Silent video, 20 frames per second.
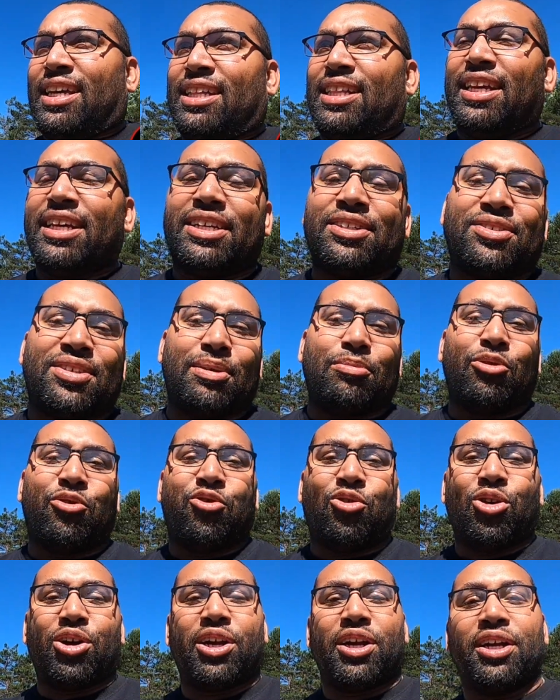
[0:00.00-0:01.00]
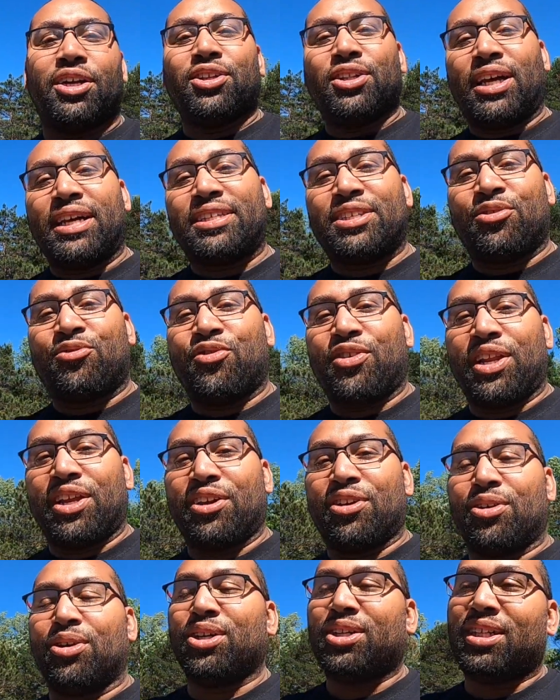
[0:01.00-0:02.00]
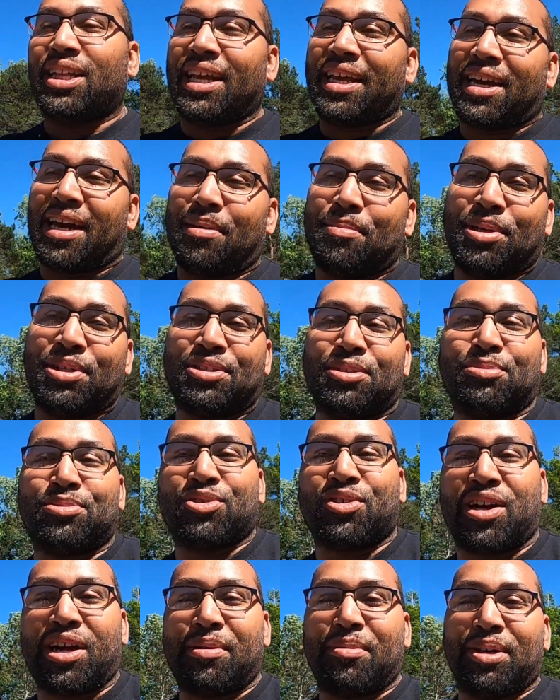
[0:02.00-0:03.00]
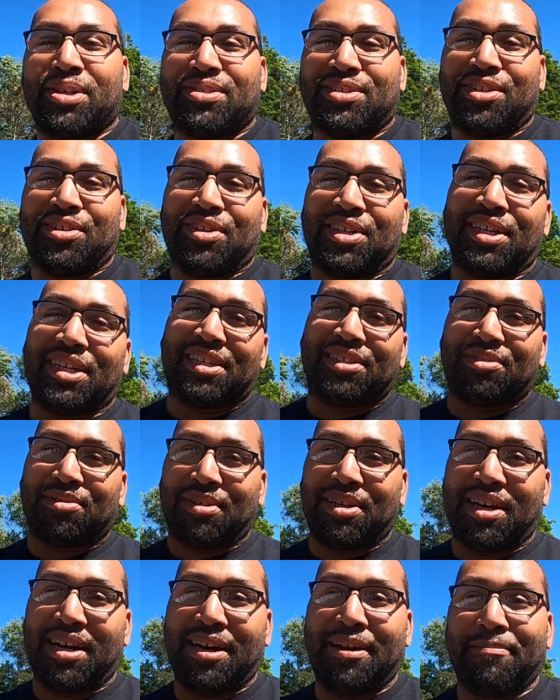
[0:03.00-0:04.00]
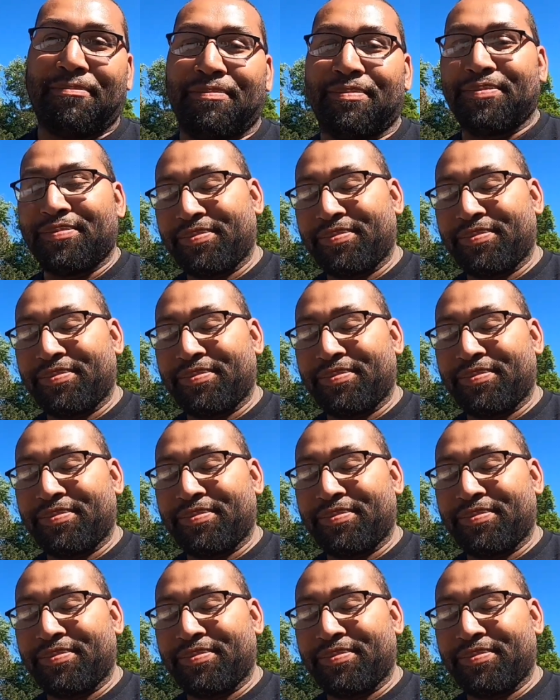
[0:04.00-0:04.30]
like I said before, if you like this video, like, comment, subscribe. I'll see you on the next one, all right?